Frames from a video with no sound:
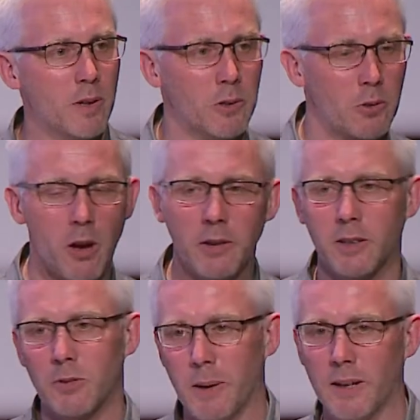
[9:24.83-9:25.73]
You can't
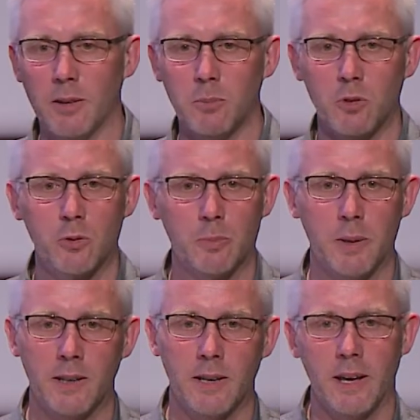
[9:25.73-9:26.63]
expect them to
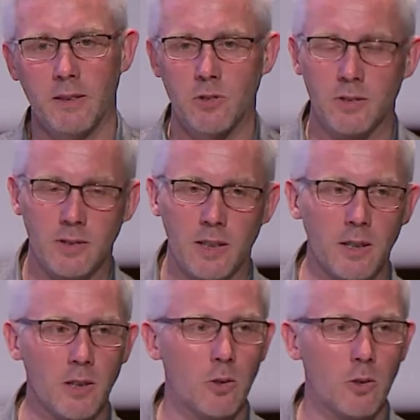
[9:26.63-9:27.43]
spend an extra second